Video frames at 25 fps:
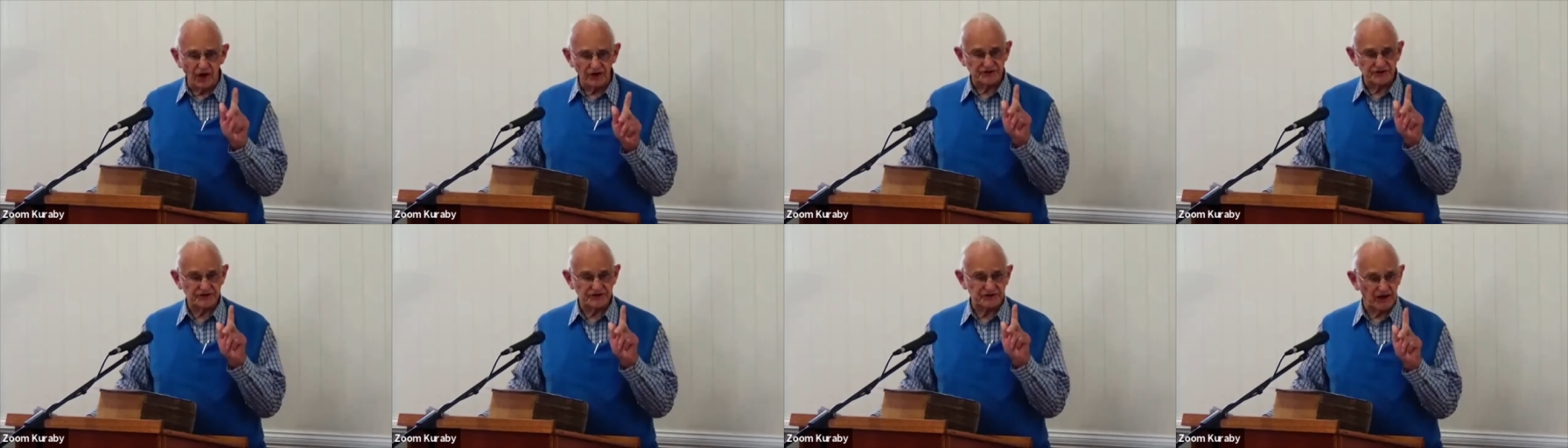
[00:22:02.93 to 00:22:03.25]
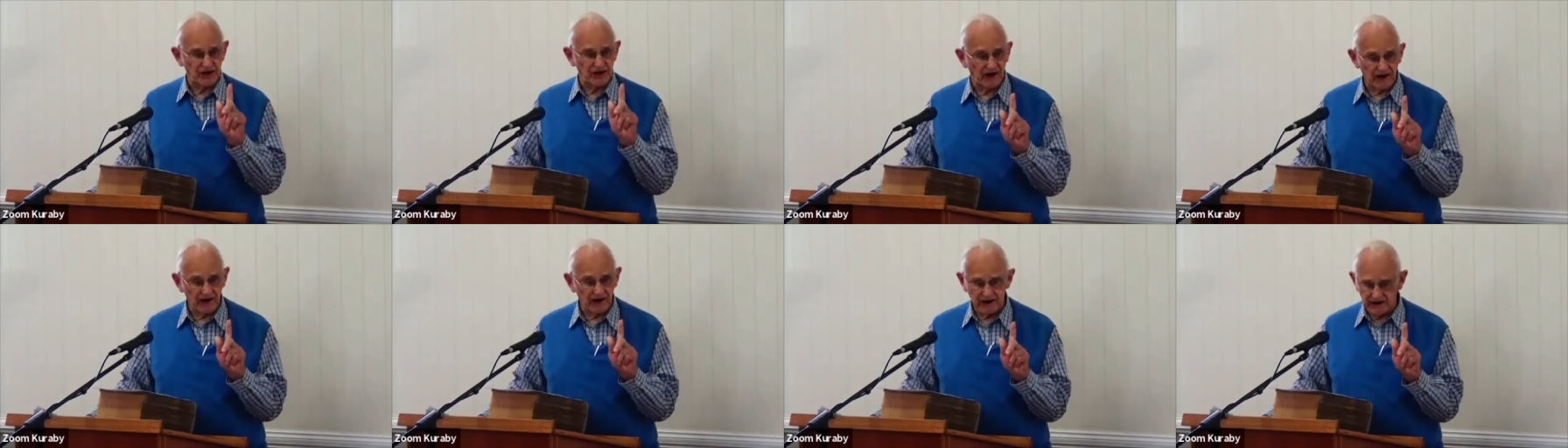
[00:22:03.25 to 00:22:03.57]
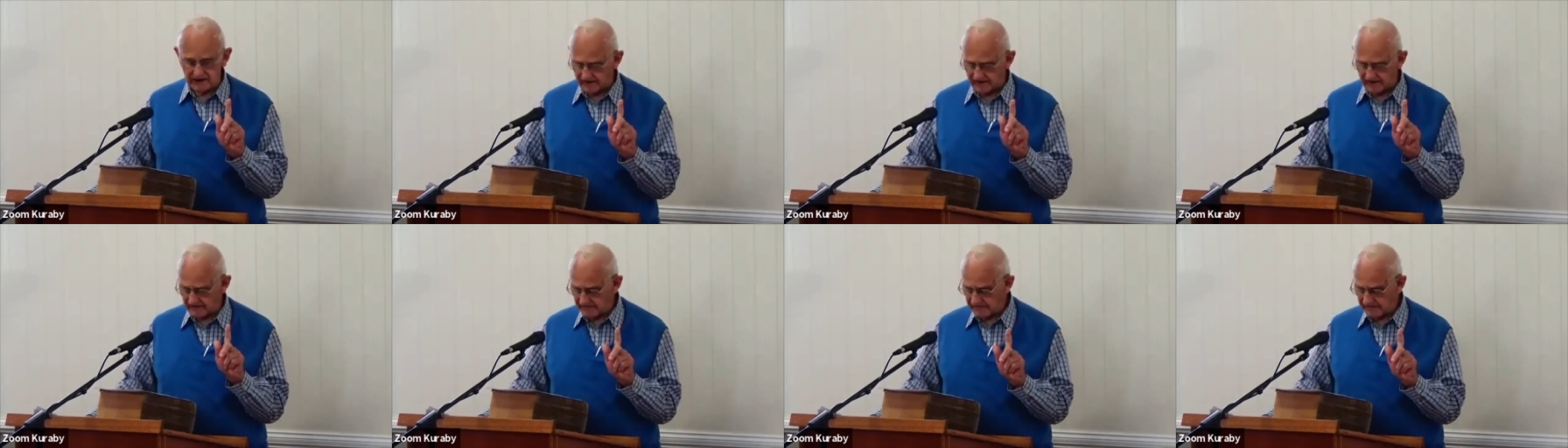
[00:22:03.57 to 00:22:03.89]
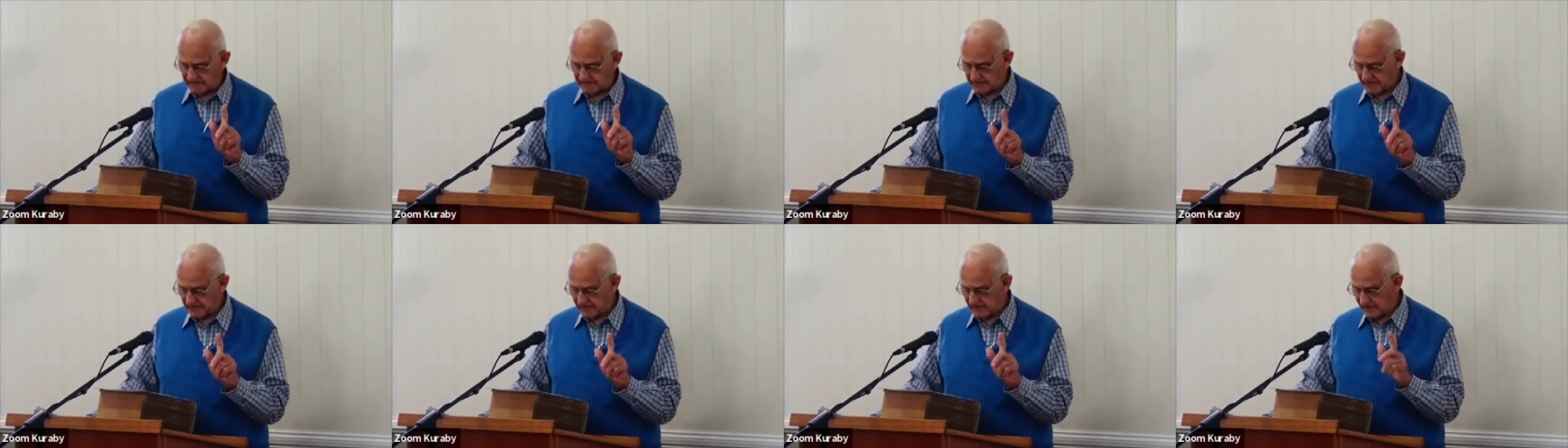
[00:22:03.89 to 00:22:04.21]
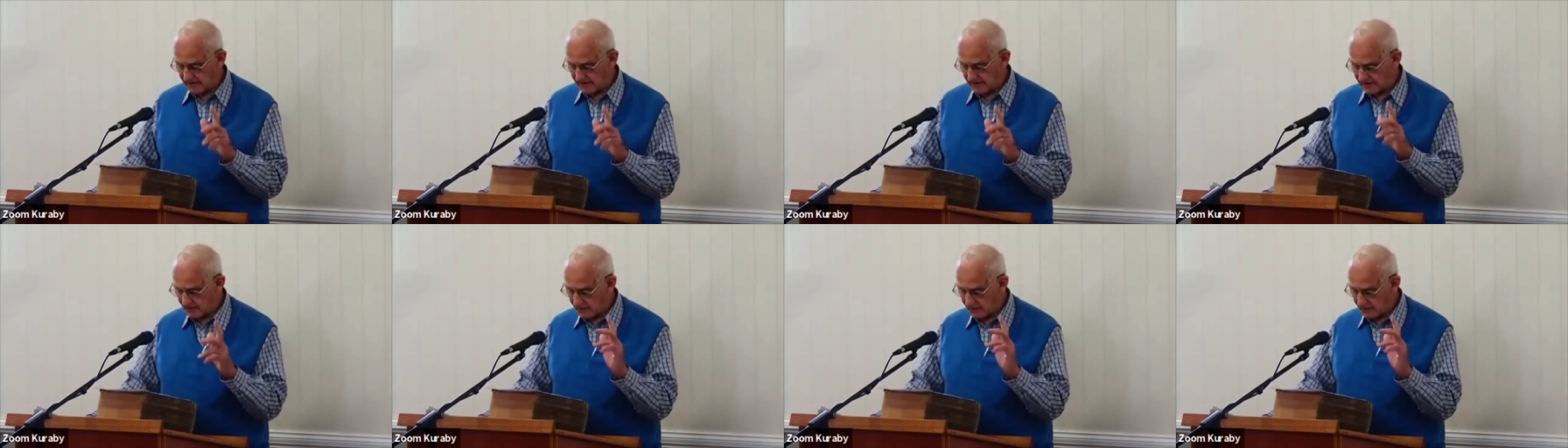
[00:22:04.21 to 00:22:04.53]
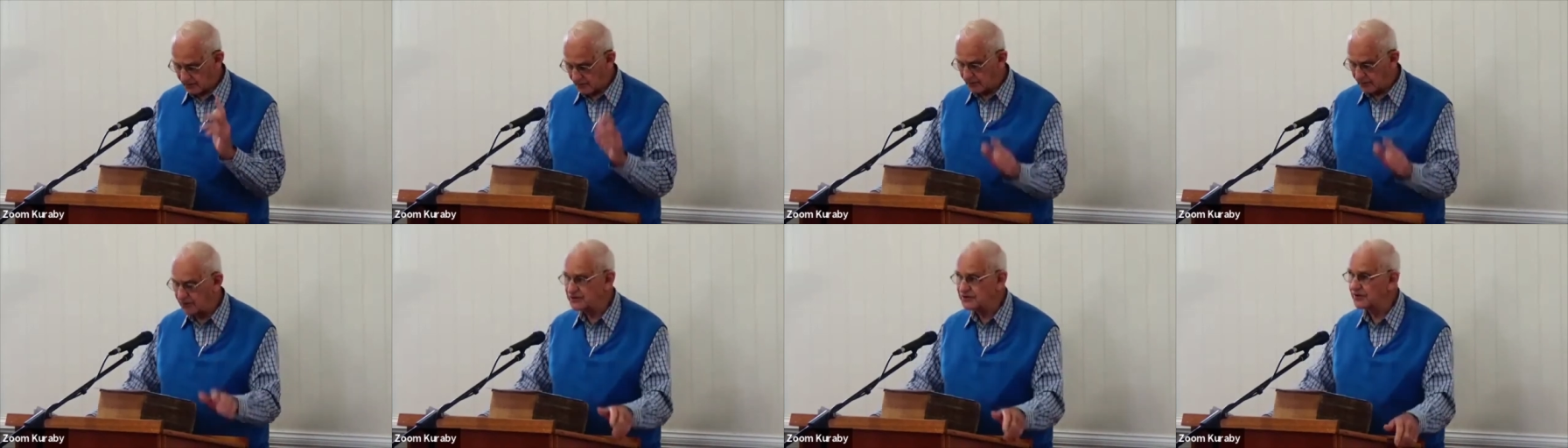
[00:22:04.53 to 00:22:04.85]
say,
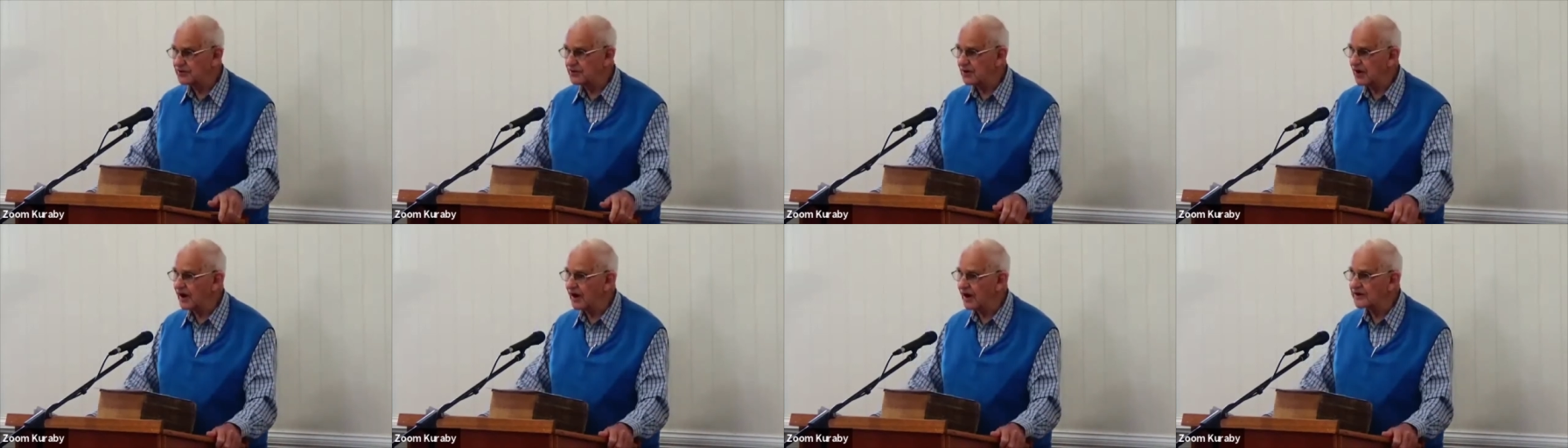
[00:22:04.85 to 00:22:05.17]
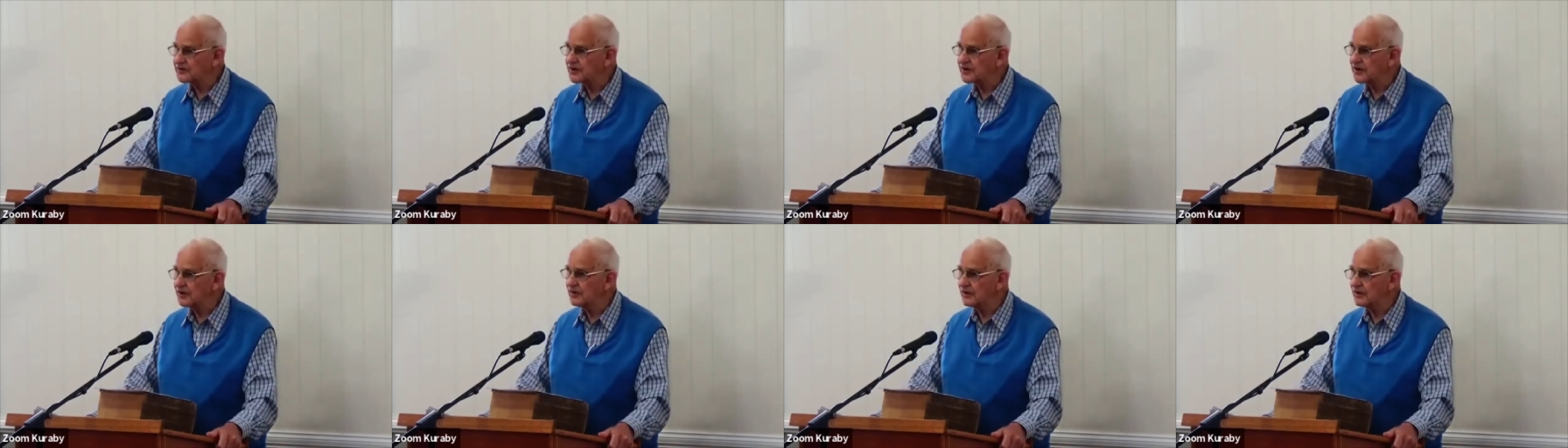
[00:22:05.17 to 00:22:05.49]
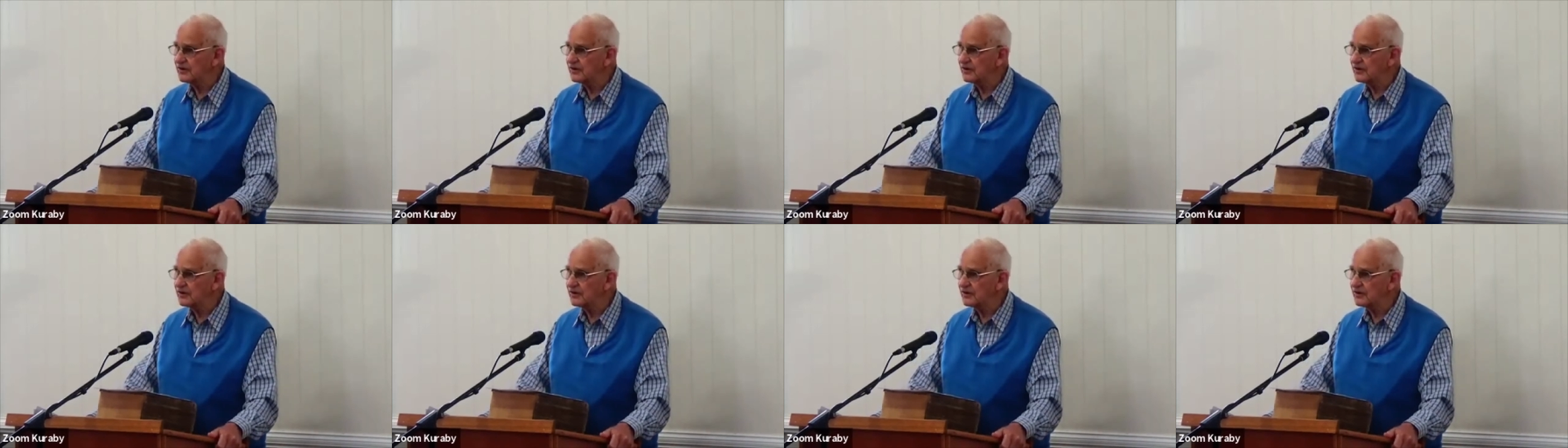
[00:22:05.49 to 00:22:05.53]
Would you like to?